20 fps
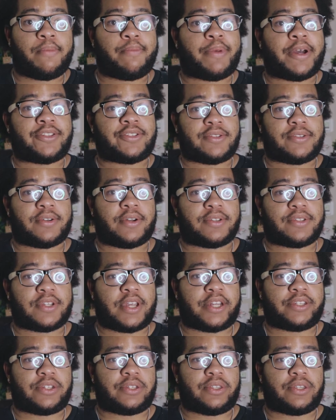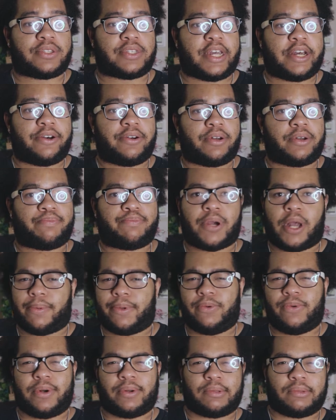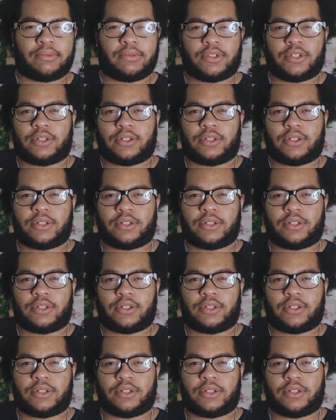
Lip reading: about to start sketching this out. Probably won't